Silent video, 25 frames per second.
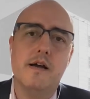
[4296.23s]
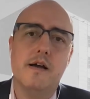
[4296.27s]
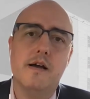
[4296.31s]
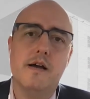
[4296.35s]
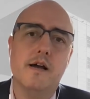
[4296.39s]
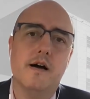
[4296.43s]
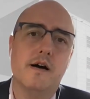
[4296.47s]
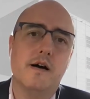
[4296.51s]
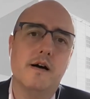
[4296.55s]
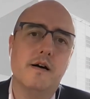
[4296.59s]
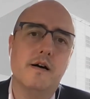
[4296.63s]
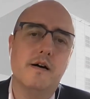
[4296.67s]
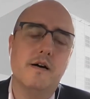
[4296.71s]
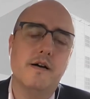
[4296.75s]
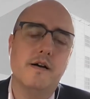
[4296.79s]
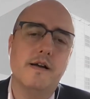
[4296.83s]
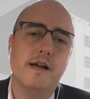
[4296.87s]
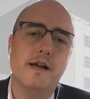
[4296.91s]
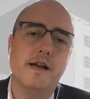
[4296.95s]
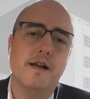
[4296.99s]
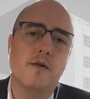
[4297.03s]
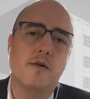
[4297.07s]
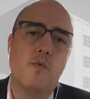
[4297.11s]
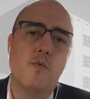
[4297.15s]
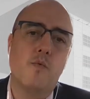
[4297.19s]

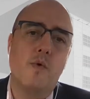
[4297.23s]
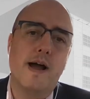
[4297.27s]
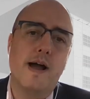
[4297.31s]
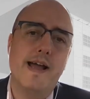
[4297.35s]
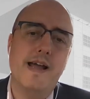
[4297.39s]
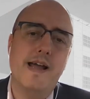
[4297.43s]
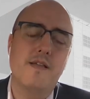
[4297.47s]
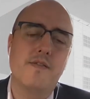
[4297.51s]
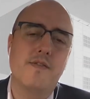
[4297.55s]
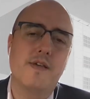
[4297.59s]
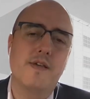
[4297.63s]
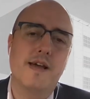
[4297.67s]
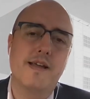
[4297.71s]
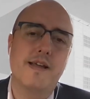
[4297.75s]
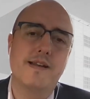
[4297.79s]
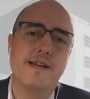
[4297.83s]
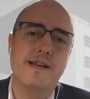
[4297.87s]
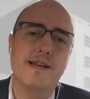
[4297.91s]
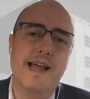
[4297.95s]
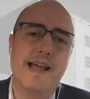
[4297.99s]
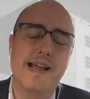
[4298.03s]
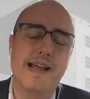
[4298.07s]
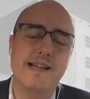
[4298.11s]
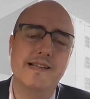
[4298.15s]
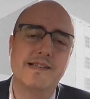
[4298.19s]
in a way that
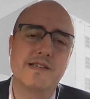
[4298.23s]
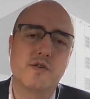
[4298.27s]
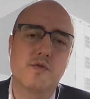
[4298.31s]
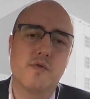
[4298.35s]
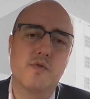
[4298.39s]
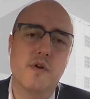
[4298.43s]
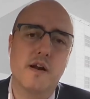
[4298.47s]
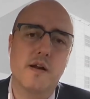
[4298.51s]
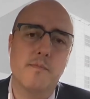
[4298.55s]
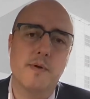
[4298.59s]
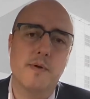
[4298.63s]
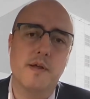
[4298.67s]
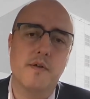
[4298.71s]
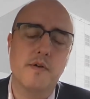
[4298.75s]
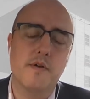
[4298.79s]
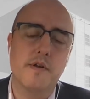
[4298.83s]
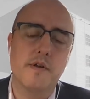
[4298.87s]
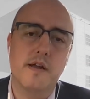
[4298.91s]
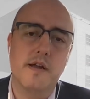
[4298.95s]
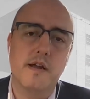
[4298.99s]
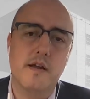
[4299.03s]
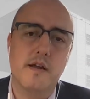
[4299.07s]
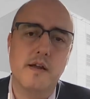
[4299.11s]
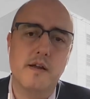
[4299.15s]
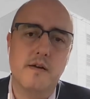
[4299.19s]
gains
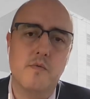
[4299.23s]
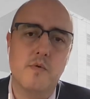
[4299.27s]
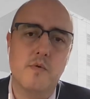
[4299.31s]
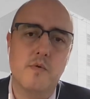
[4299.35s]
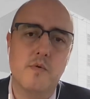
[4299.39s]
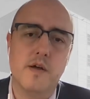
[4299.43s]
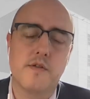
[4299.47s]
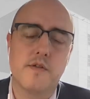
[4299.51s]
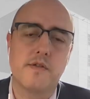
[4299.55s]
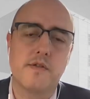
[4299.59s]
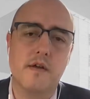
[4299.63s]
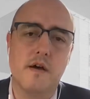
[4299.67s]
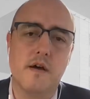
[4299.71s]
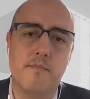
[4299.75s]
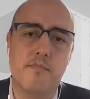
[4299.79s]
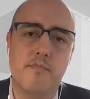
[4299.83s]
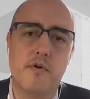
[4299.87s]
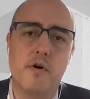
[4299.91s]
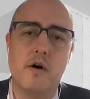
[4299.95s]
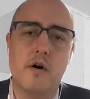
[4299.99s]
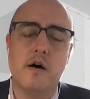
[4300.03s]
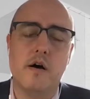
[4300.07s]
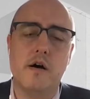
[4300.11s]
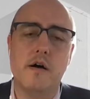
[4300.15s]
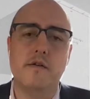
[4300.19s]
credibility with a
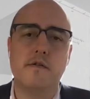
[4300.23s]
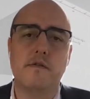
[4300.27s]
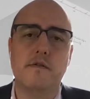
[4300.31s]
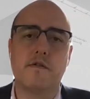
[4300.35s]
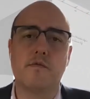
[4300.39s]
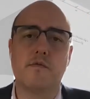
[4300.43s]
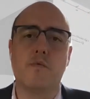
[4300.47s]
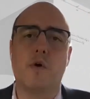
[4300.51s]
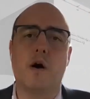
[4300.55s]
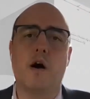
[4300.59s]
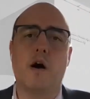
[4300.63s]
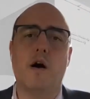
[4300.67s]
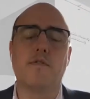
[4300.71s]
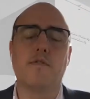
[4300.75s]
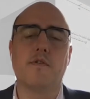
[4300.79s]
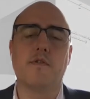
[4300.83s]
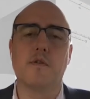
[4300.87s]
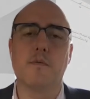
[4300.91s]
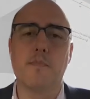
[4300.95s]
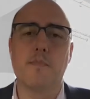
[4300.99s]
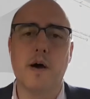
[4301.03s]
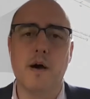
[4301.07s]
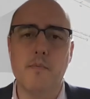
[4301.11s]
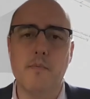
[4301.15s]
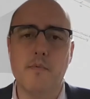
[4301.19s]
broad swath of the
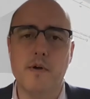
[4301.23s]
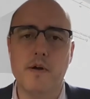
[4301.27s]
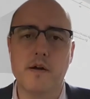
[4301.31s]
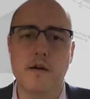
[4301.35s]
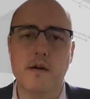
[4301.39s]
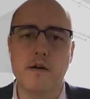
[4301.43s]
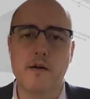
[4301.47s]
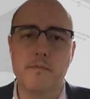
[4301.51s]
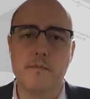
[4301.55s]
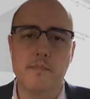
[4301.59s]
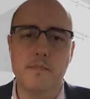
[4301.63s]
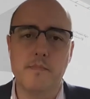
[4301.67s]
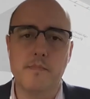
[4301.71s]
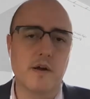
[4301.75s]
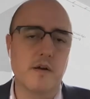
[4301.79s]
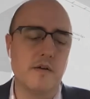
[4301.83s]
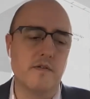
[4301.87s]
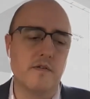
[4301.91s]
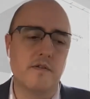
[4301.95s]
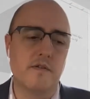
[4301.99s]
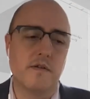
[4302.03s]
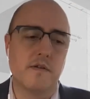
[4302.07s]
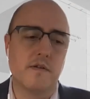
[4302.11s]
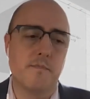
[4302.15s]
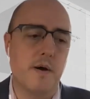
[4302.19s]
public,
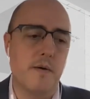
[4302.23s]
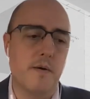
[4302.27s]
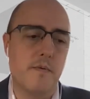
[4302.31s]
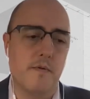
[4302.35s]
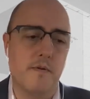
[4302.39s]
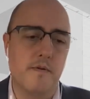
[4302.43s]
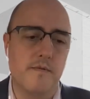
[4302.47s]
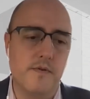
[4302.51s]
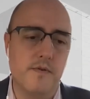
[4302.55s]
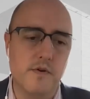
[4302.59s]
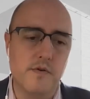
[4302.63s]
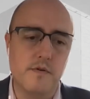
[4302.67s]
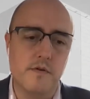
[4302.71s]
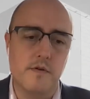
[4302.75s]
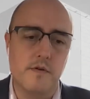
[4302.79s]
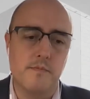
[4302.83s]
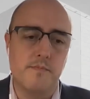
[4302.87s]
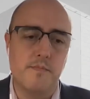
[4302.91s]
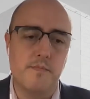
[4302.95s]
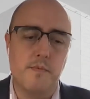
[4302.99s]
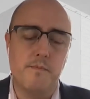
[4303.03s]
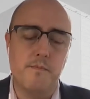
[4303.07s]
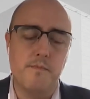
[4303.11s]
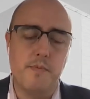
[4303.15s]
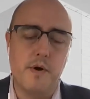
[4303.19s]
because the
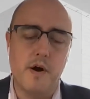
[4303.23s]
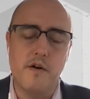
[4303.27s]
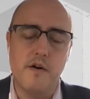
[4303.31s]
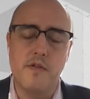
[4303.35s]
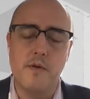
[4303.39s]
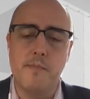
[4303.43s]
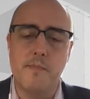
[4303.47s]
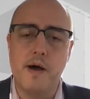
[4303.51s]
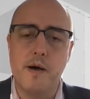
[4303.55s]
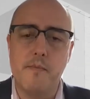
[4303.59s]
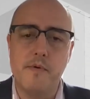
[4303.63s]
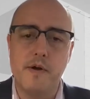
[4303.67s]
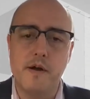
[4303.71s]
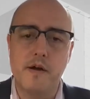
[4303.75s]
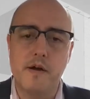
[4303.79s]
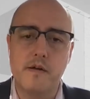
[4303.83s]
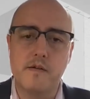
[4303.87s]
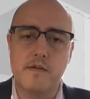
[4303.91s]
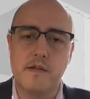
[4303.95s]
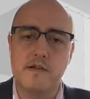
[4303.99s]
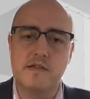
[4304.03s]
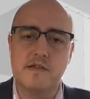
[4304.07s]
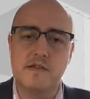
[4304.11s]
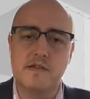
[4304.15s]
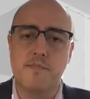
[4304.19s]
part of the public
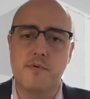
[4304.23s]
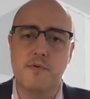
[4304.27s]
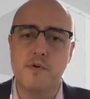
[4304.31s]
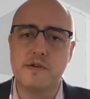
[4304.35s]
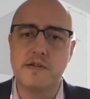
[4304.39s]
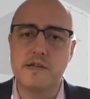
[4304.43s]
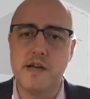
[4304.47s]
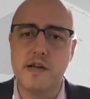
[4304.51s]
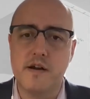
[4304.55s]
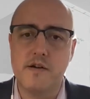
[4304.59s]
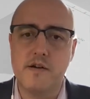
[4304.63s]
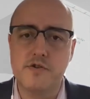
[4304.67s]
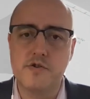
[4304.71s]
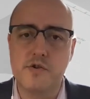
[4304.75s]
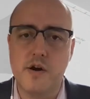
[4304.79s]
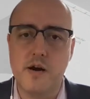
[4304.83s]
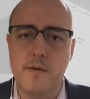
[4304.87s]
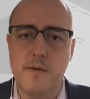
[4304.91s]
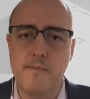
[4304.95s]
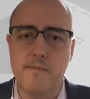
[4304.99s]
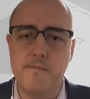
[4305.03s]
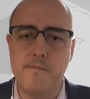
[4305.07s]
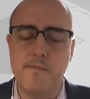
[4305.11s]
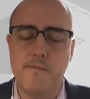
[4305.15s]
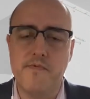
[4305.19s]
that supports Donald
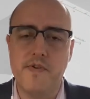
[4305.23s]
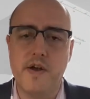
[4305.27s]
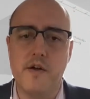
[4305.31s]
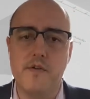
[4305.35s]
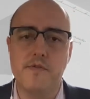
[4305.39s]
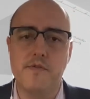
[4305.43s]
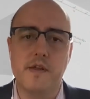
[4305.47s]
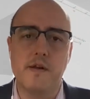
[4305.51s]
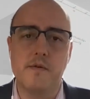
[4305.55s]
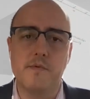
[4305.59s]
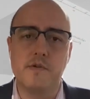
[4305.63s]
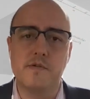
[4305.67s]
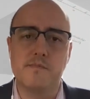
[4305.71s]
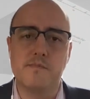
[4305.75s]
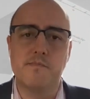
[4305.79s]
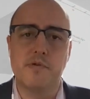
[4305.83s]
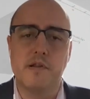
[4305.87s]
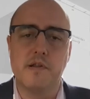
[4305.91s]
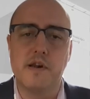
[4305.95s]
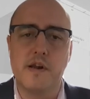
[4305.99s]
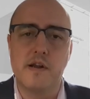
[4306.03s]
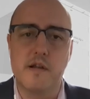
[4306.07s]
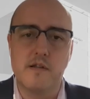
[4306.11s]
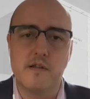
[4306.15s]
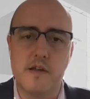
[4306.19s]
Trump felt that it was
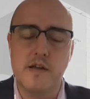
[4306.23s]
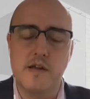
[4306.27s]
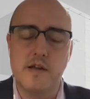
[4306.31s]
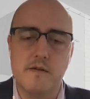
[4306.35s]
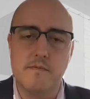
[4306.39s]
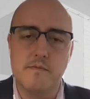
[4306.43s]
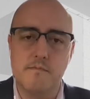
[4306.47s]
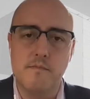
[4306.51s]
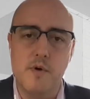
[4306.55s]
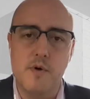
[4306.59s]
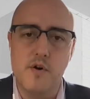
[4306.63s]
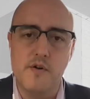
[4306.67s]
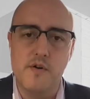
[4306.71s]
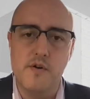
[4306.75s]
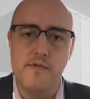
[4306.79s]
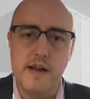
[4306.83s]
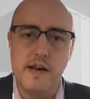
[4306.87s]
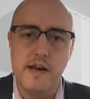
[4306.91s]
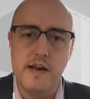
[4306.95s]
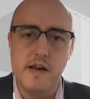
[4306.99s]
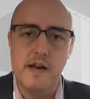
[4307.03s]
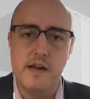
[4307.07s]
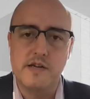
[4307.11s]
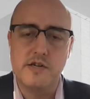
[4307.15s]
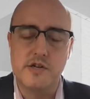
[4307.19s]
politically
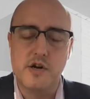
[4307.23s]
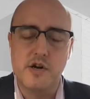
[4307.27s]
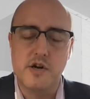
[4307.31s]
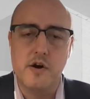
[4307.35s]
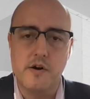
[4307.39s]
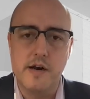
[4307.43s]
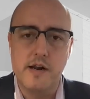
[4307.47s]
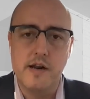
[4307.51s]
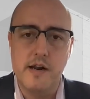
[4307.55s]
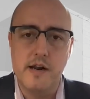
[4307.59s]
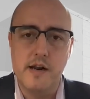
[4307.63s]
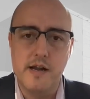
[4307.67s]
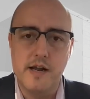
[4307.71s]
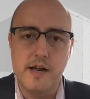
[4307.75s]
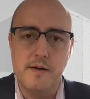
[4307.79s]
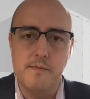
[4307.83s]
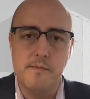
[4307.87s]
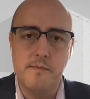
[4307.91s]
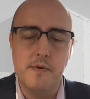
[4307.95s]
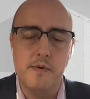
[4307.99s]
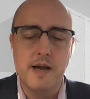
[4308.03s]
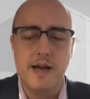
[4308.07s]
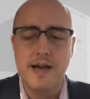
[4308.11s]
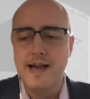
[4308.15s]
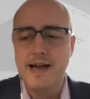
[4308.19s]
motivated and targeted at
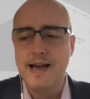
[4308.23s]
him.